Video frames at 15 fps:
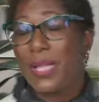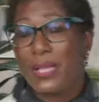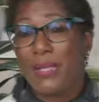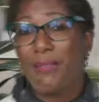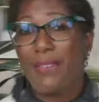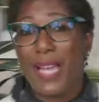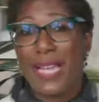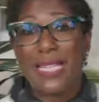
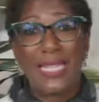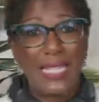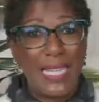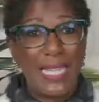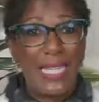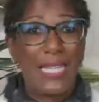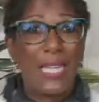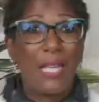
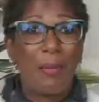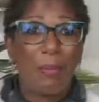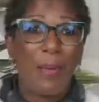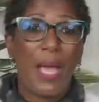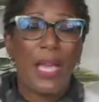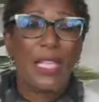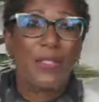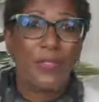vaccine
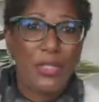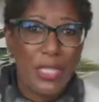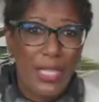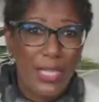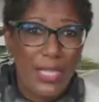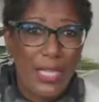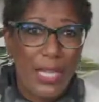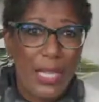impacts
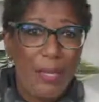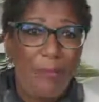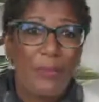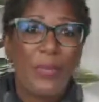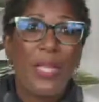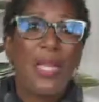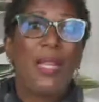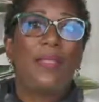fertility.
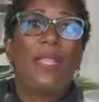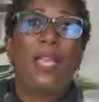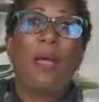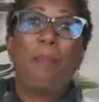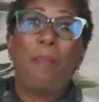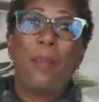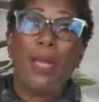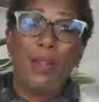The
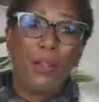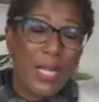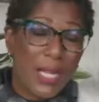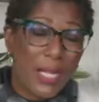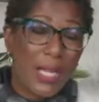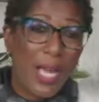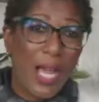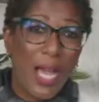
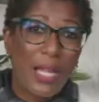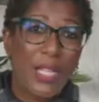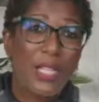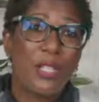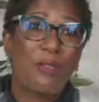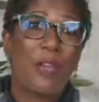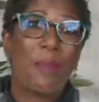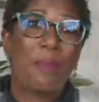American
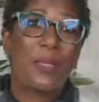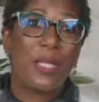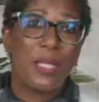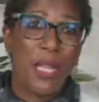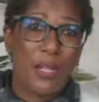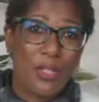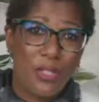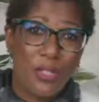College of
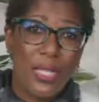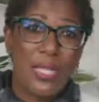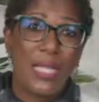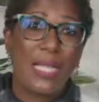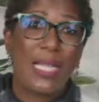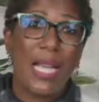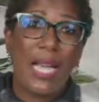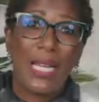Obstetrics
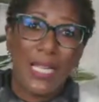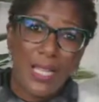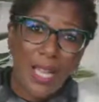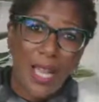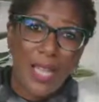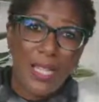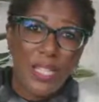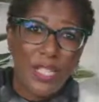and
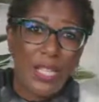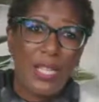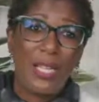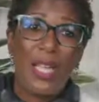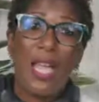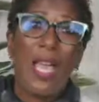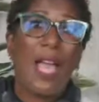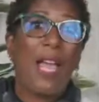
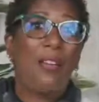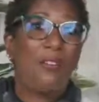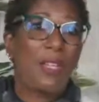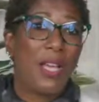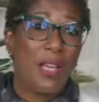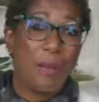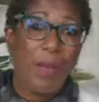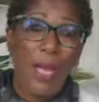Gynecology have
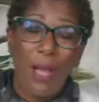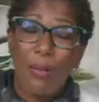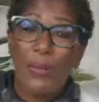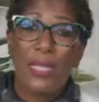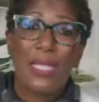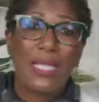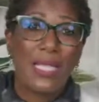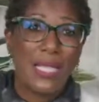come out
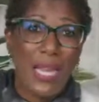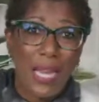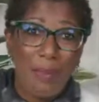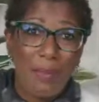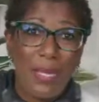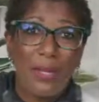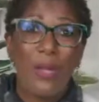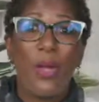with a
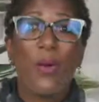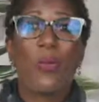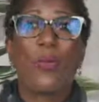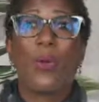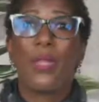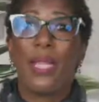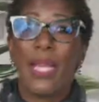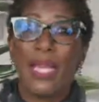statement
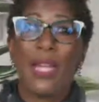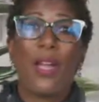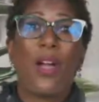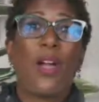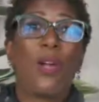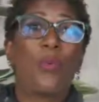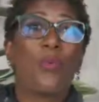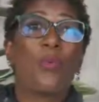where they
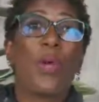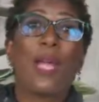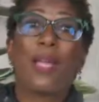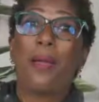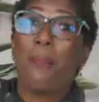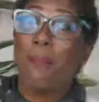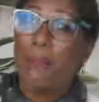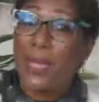are
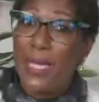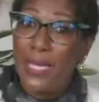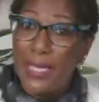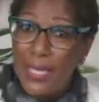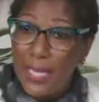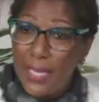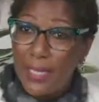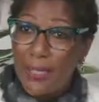
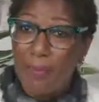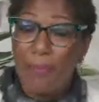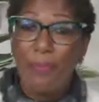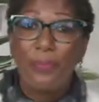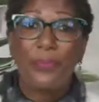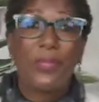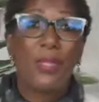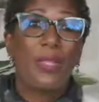recommending
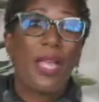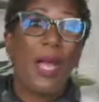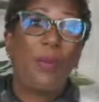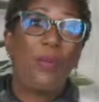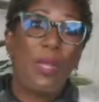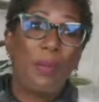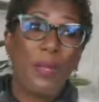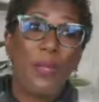
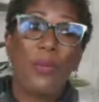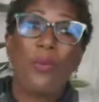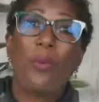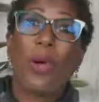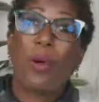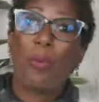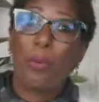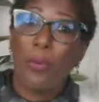that women
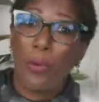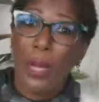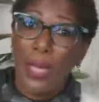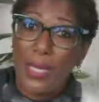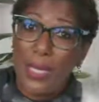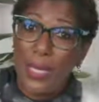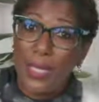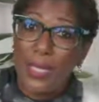who are
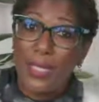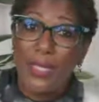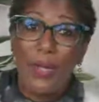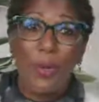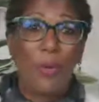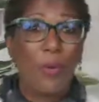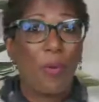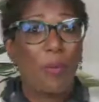pregnant
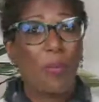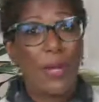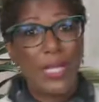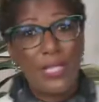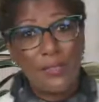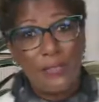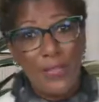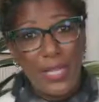or
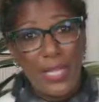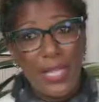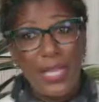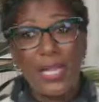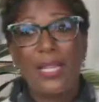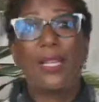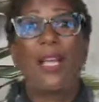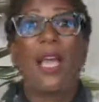
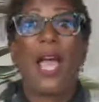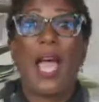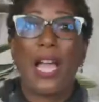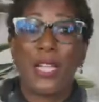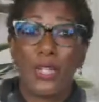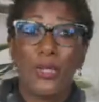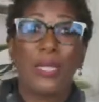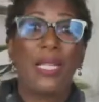breastfeeding
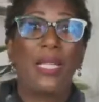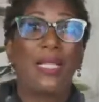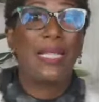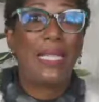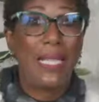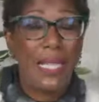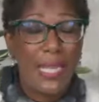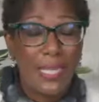actually
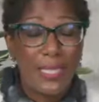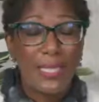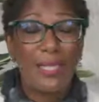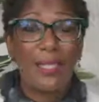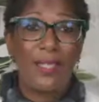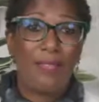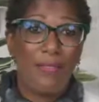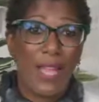get
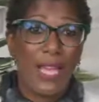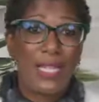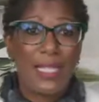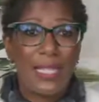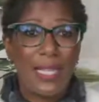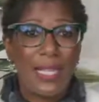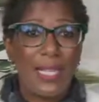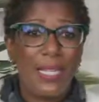the
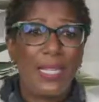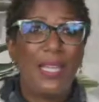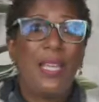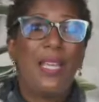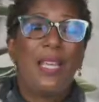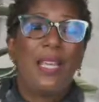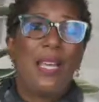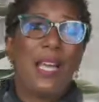vaccine.
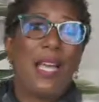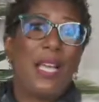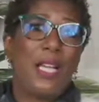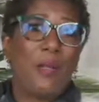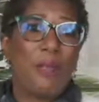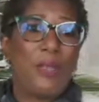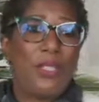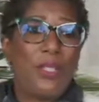
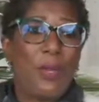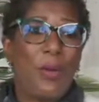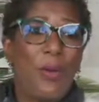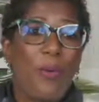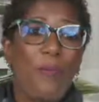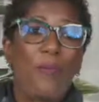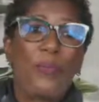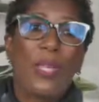
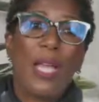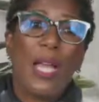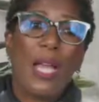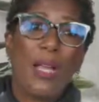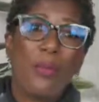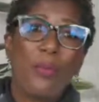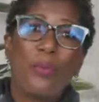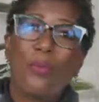So
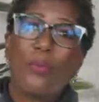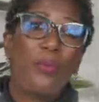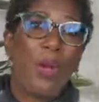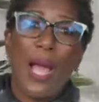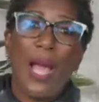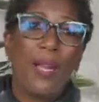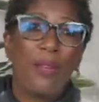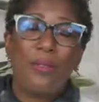
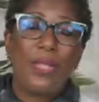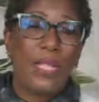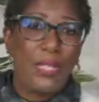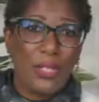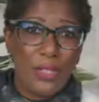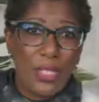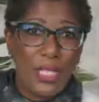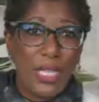I don't
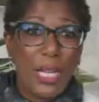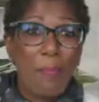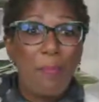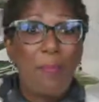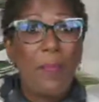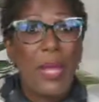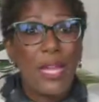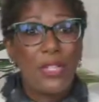think there's any
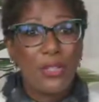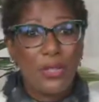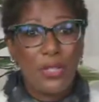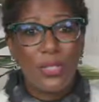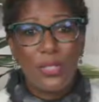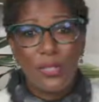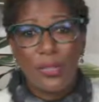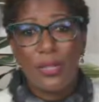major
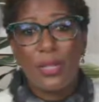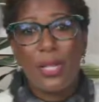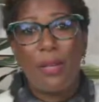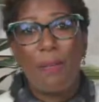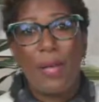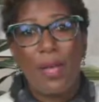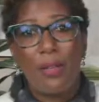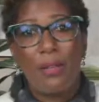concern
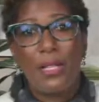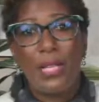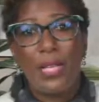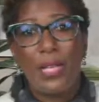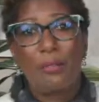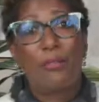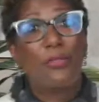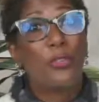about
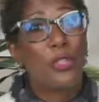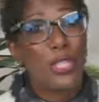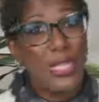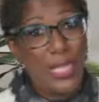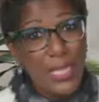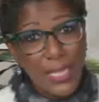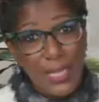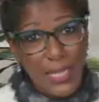
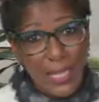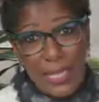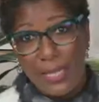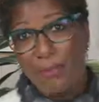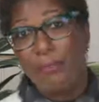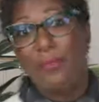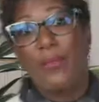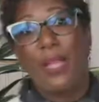
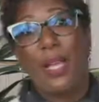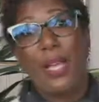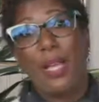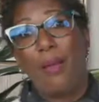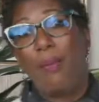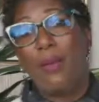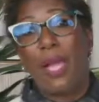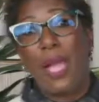fertility,
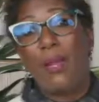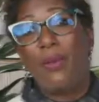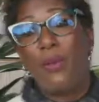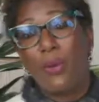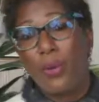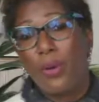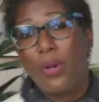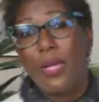
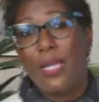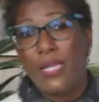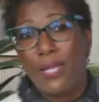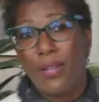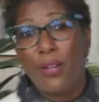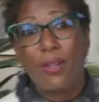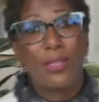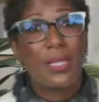nor is
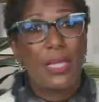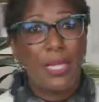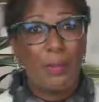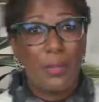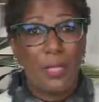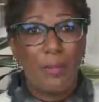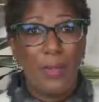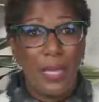there, it
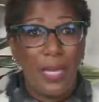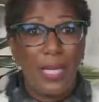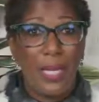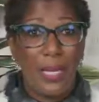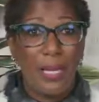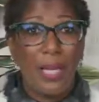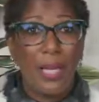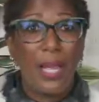seems to be
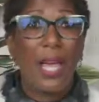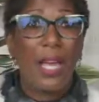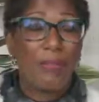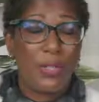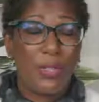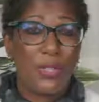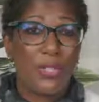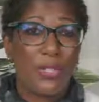a lot
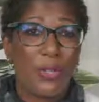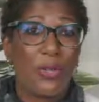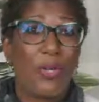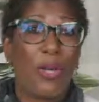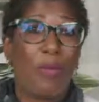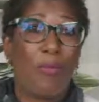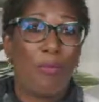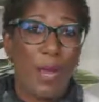of
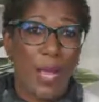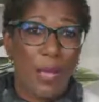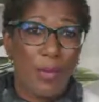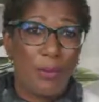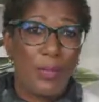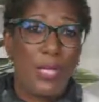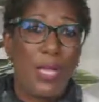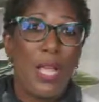concern
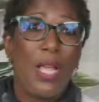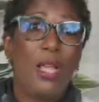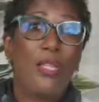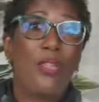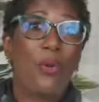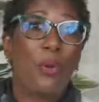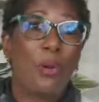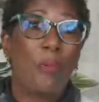around
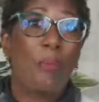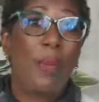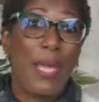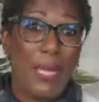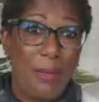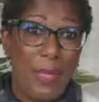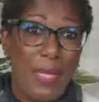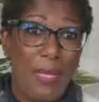your
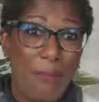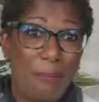baby